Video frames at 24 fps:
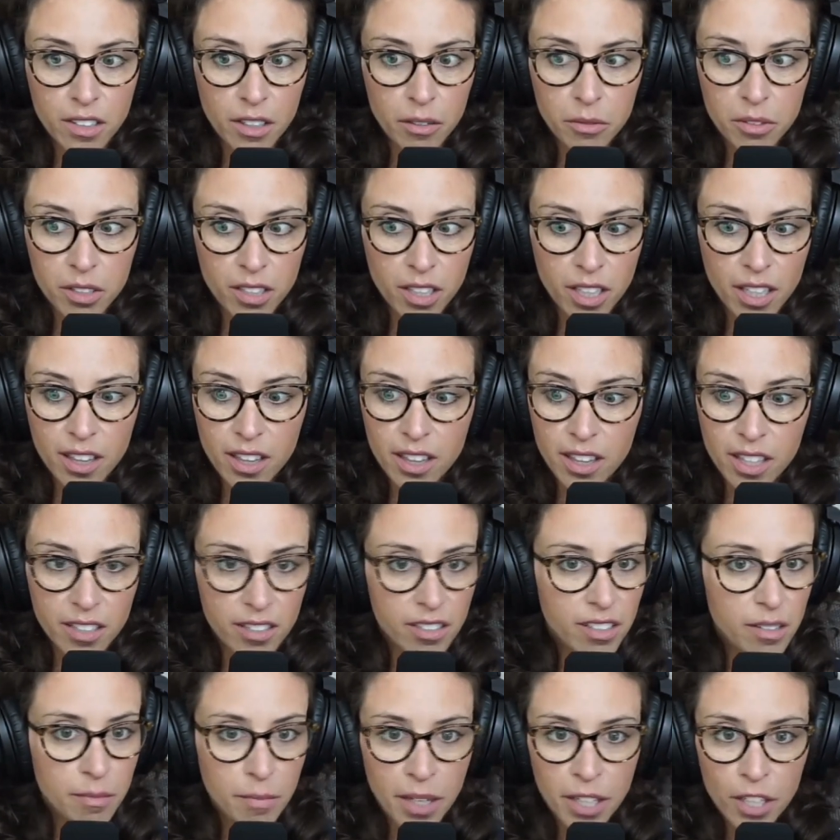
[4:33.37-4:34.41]
I was like, this
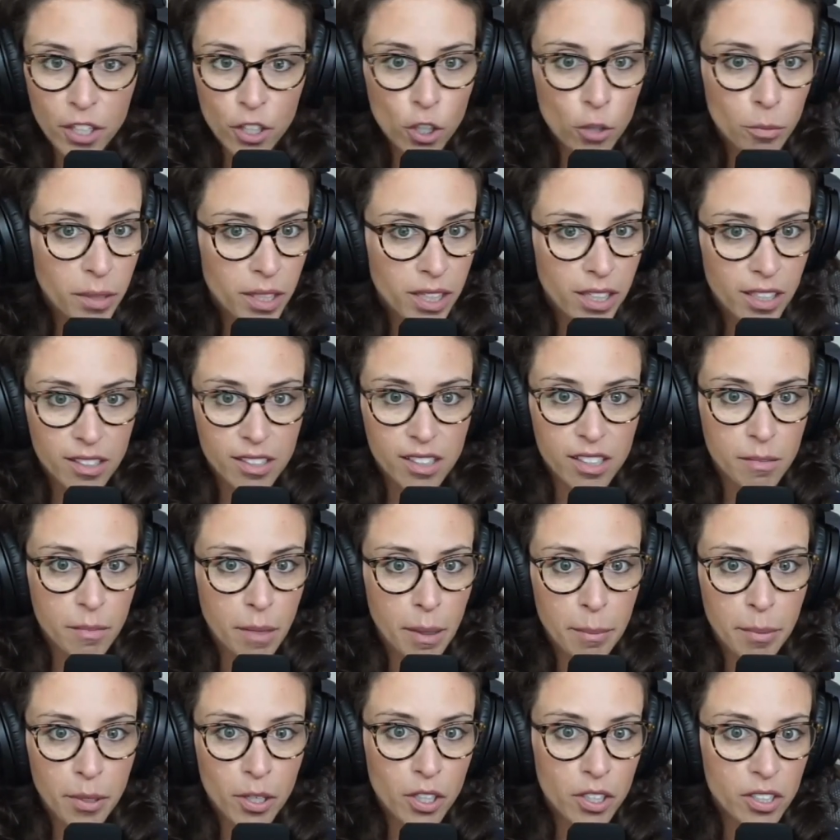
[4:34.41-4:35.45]
is my human. This is
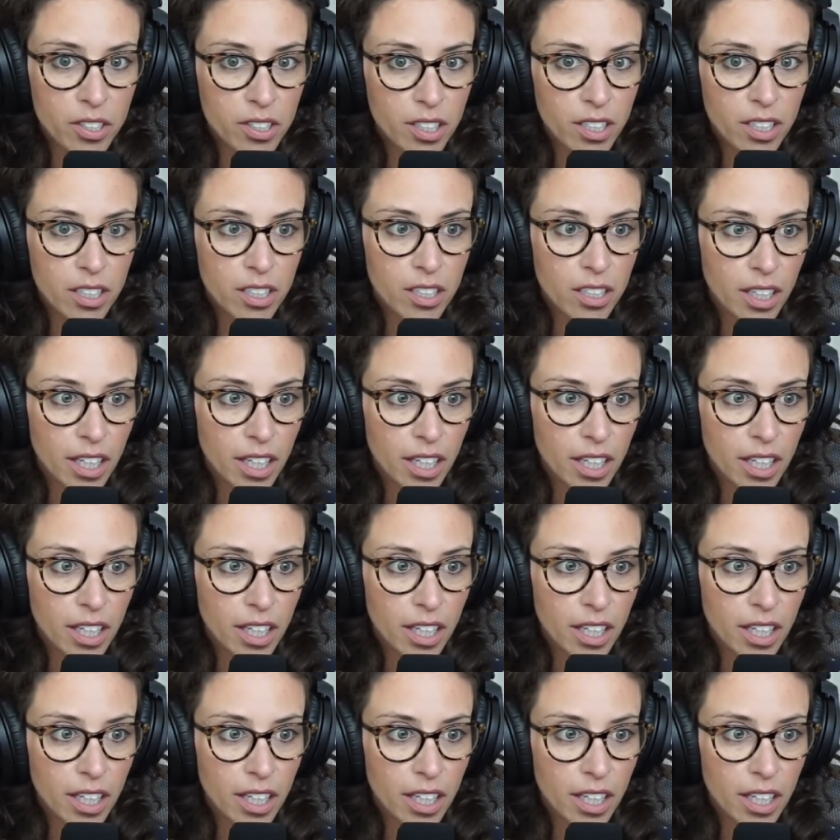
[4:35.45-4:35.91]
my person.